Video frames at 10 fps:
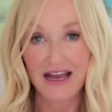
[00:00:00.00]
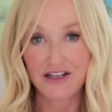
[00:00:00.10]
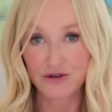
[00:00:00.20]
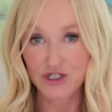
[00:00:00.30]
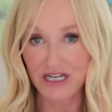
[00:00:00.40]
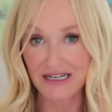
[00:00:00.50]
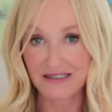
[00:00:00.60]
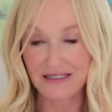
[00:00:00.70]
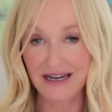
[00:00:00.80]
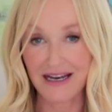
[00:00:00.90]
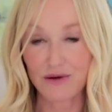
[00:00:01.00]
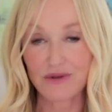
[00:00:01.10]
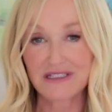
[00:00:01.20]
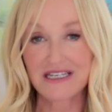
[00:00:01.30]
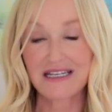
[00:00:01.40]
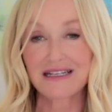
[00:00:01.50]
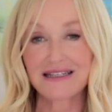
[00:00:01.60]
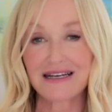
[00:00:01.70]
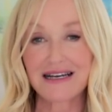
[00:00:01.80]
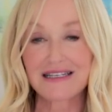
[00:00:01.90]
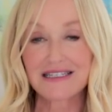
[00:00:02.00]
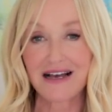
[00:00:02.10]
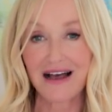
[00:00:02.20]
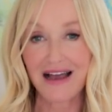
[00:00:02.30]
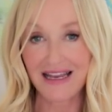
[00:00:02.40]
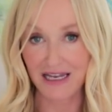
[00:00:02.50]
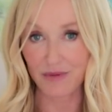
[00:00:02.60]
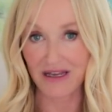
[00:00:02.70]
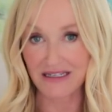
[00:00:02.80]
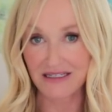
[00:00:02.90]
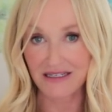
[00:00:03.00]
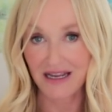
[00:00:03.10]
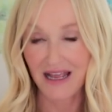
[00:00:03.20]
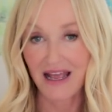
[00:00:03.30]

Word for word: and your chest, and it will tingle a tiny bit.